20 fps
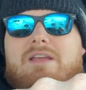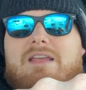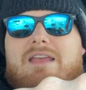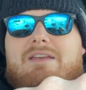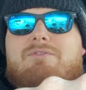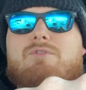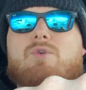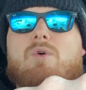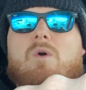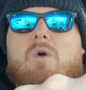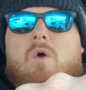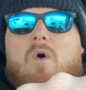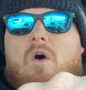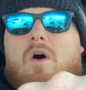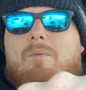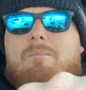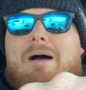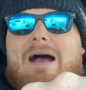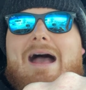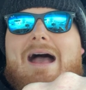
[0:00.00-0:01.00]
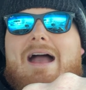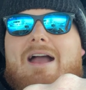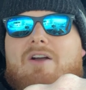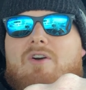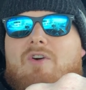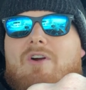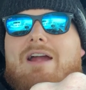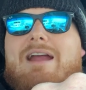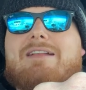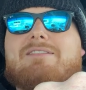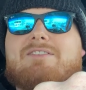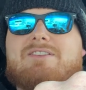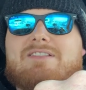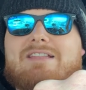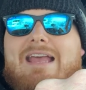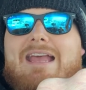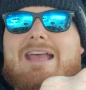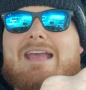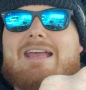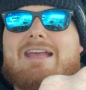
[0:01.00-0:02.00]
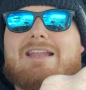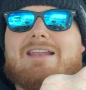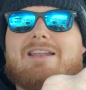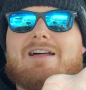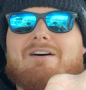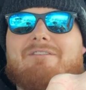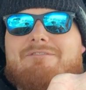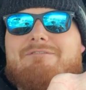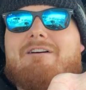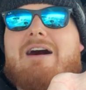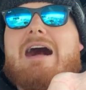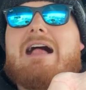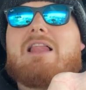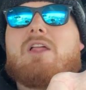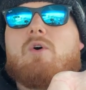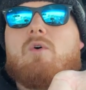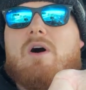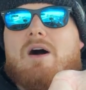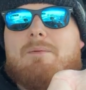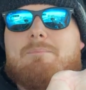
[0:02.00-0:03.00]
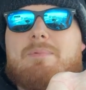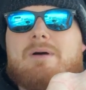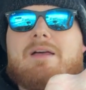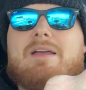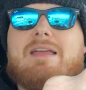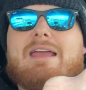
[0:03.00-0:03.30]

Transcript: give you a call back or entertain a follow up